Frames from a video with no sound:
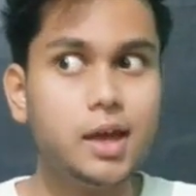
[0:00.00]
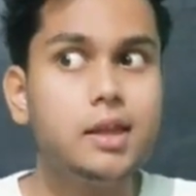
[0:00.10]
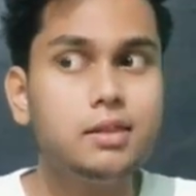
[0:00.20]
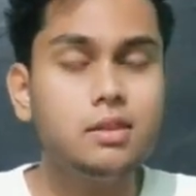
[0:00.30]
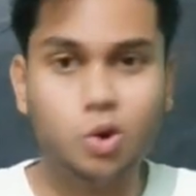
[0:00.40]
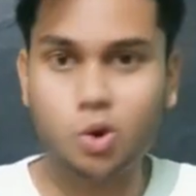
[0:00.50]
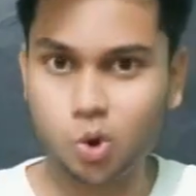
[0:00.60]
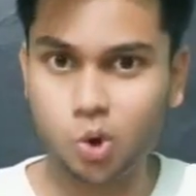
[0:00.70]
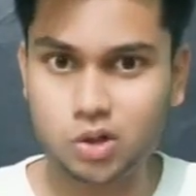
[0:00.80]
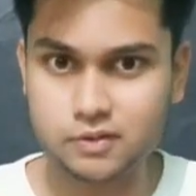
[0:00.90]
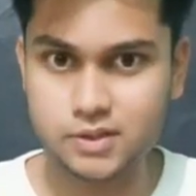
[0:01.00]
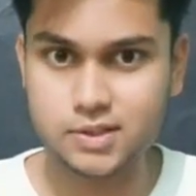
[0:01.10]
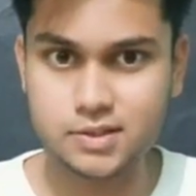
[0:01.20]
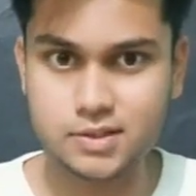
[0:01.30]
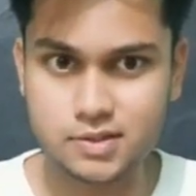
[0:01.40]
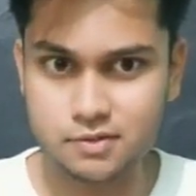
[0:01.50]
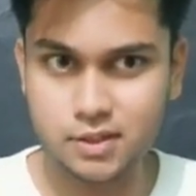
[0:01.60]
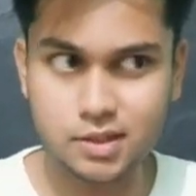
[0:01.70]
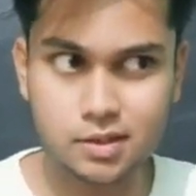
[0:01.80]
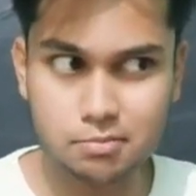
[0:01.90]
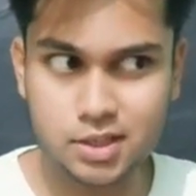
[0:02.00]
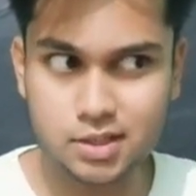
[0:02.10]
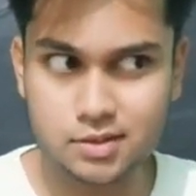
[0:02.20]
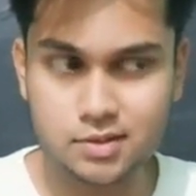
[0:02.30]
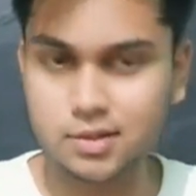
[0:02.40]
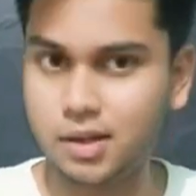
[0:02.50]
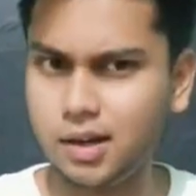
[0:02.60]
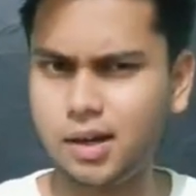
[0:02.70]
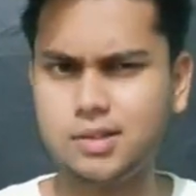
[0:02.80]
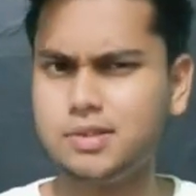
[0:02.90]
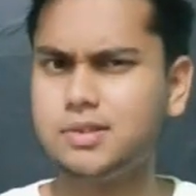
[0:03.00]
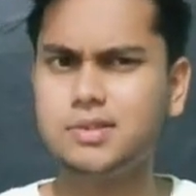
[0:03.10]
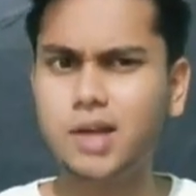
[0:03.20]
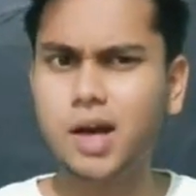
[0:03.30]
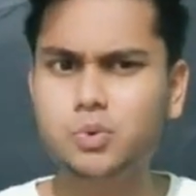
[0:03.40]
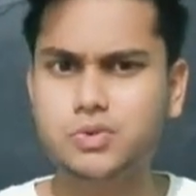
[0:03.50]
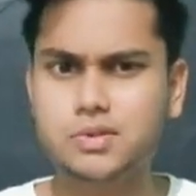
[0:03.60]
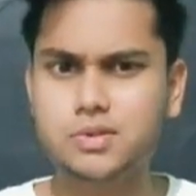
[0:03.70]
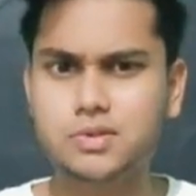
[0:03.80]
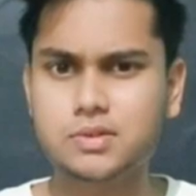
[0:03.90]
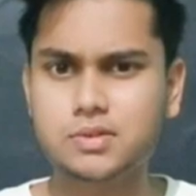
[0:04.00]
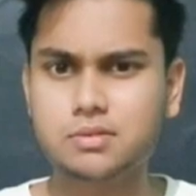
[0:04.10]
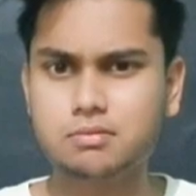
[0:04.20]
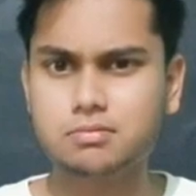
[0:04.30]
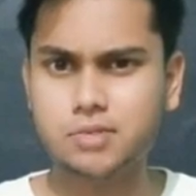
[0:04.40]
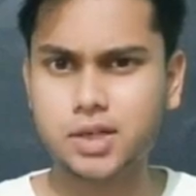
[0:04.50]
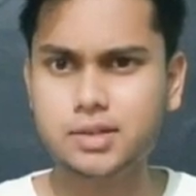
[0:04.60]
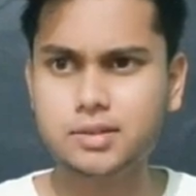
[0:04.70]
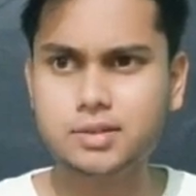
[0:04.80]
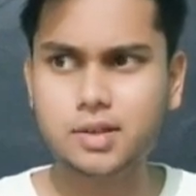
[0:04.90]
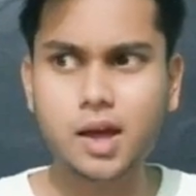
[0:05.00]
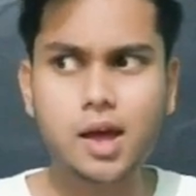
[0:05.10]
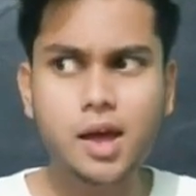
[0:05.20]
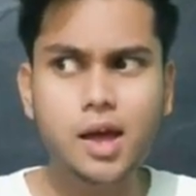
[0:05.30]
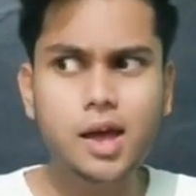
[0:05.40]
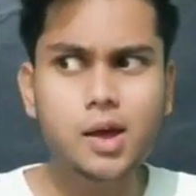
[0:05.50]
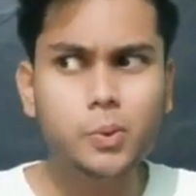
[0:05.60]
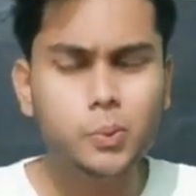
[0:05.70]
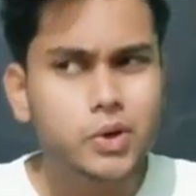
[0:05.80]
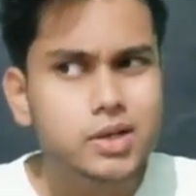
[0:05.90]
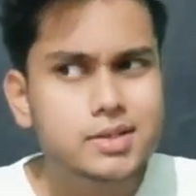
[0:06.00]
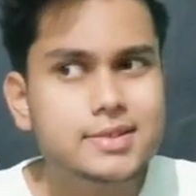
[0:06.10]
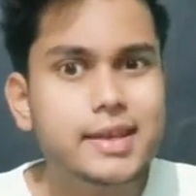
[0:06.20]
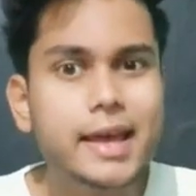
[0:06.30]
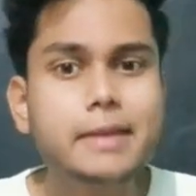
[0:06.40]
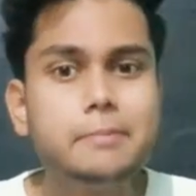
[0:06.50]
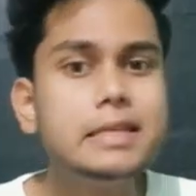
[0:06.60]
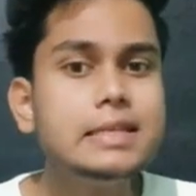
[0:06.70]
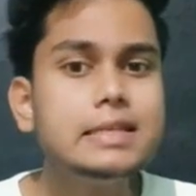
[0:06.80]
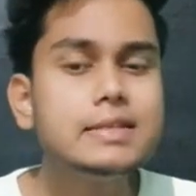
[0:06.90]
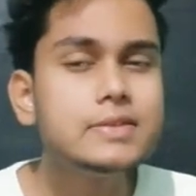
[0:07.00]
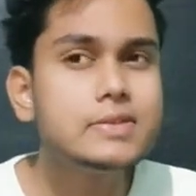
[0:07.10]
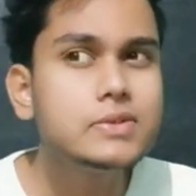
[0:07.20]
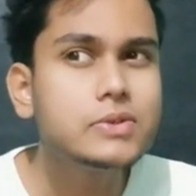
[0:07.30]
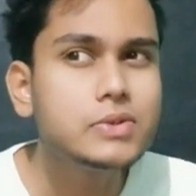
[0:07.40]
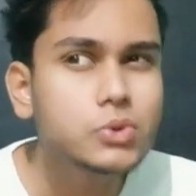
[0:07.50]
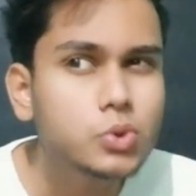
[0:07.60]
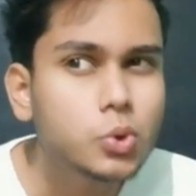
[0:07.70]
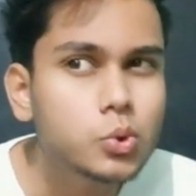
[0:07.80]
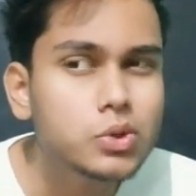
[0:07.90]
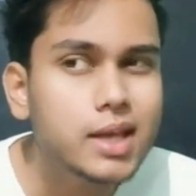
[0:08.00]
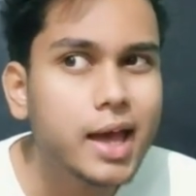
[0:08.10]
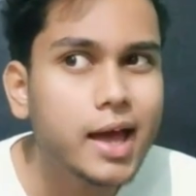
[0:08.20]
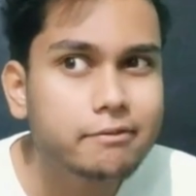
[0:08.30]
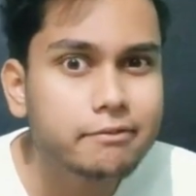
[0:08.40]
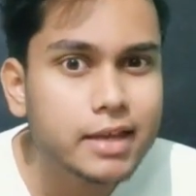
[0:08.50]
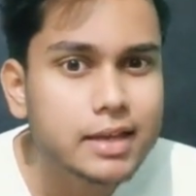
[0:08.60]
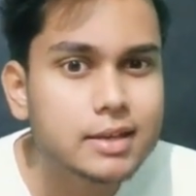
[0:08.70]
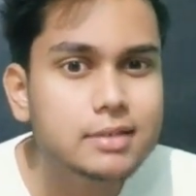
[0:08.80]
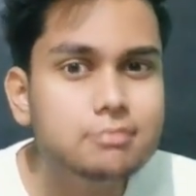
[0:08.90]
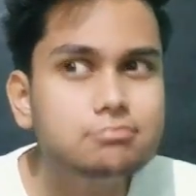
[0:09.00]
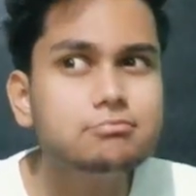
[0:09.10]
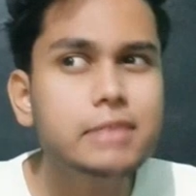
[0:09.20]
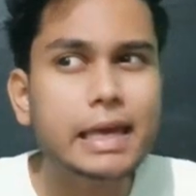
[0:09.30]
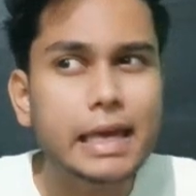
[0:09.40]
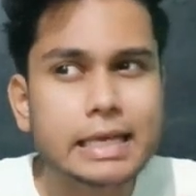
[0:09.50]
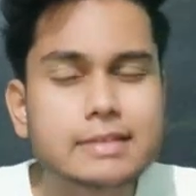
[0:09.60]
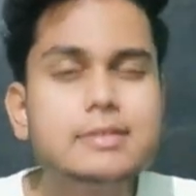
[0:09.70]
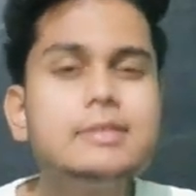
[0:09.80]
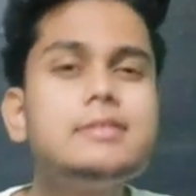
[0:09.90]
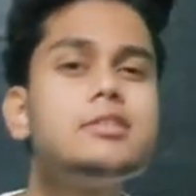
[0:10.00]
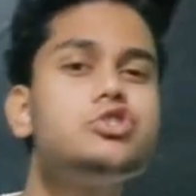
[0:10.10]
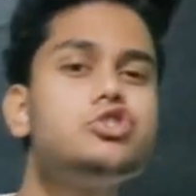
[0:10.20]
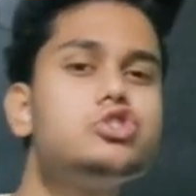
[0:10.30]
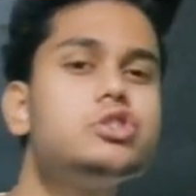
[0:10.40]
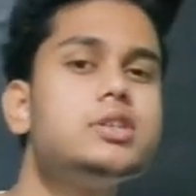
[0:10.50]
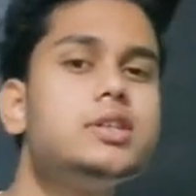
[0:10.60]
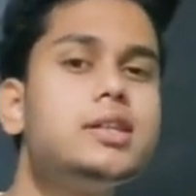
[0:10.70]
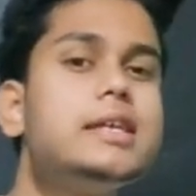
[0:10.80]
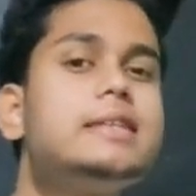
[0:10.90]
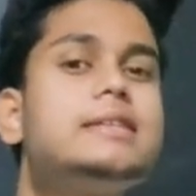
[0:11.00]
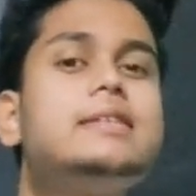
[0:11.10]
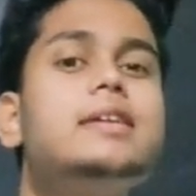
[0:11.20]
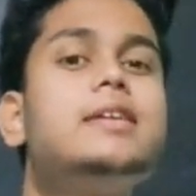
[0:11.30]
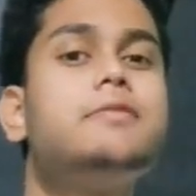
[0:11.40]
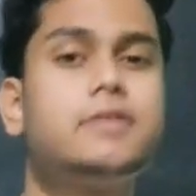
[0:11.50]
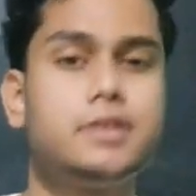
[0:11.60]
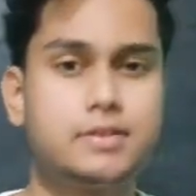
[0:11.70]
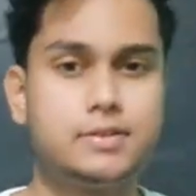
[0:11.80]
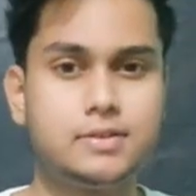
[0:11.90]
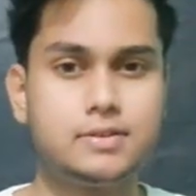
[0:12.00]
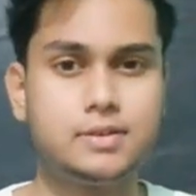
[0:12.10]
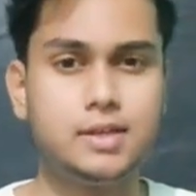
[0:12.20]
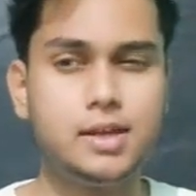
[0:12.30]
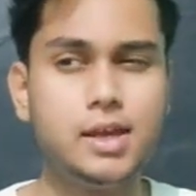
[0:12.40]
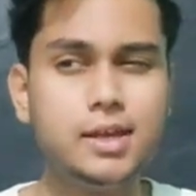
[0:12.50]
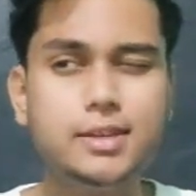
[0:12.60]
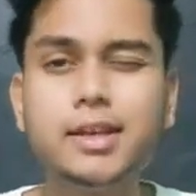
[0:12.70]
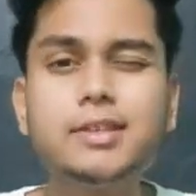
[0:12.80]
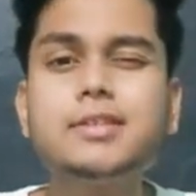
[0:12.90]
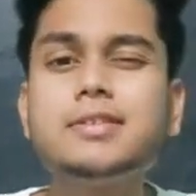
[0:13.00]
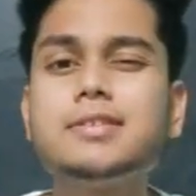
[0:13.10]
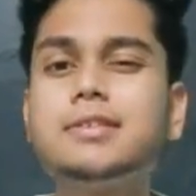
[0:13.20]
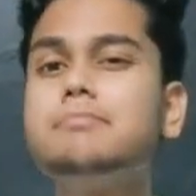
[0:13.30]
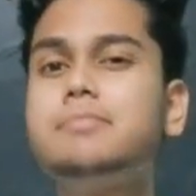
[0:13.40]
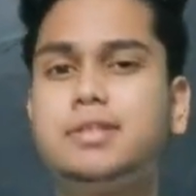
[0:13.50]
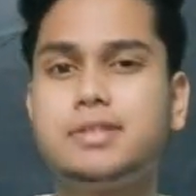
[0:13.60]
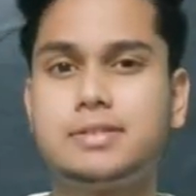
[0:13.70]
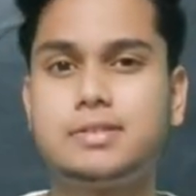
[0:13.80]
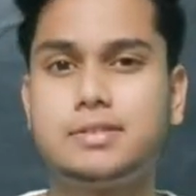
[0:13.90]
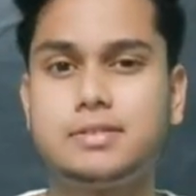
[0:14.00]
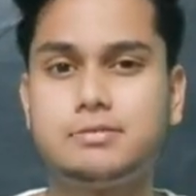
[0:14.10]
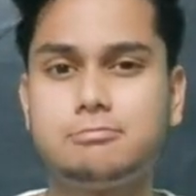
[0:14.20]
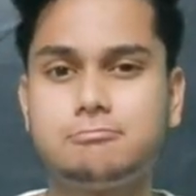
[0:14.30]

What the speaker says: And all words with their meanings are just sounds, right? Words and meanings don't have any existential significance. They are just symbols.